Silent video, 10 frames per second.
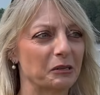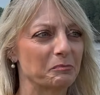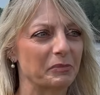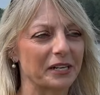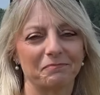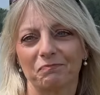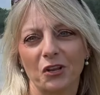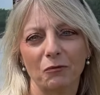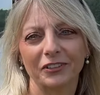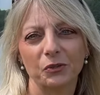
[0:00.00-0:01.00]
but
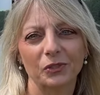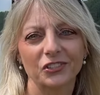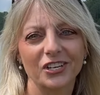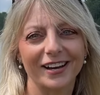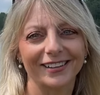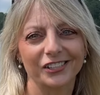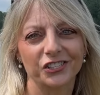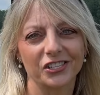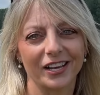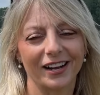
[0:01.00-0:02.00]
hopefully we'll
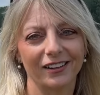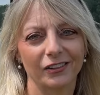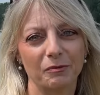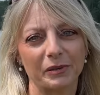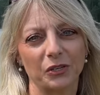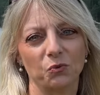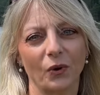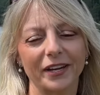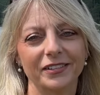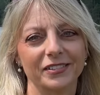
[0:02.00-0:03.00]
dodge all the big
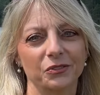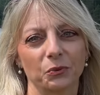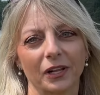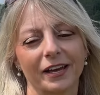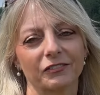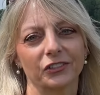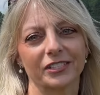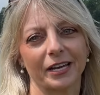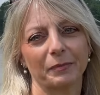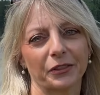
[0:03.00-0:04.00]
wakes and we'll have a good
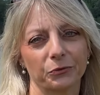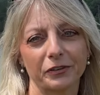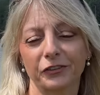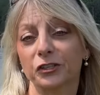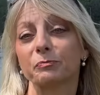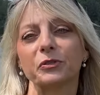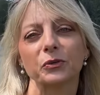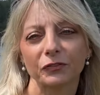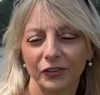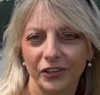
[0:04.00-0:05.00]
time on the river. It's
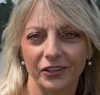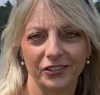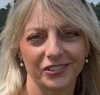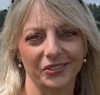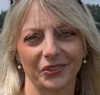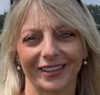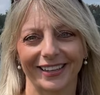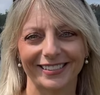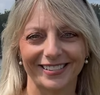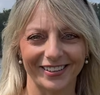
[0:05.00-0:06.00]
beautiful here, so
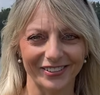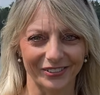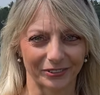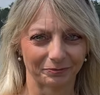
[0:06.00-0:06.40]
let's go.